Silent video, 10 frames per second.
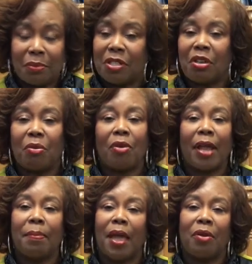puts her
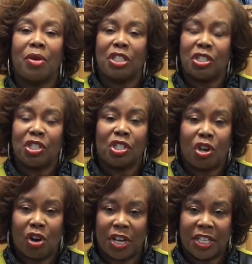right back where she
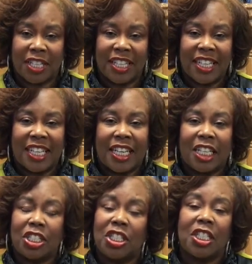started.
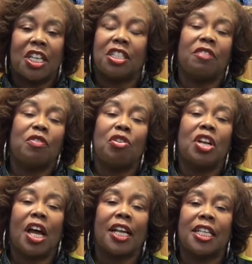And she says, if you're
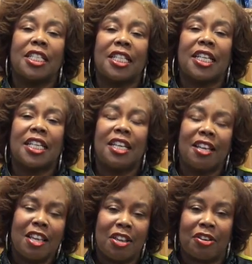not content
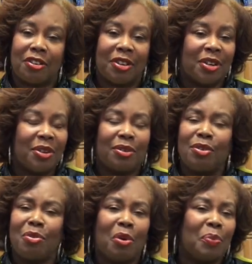here,
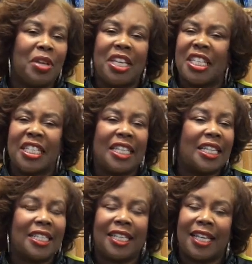you won't be
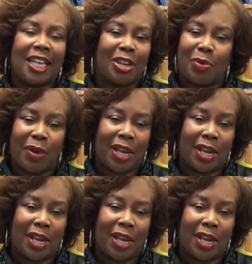content anywhere.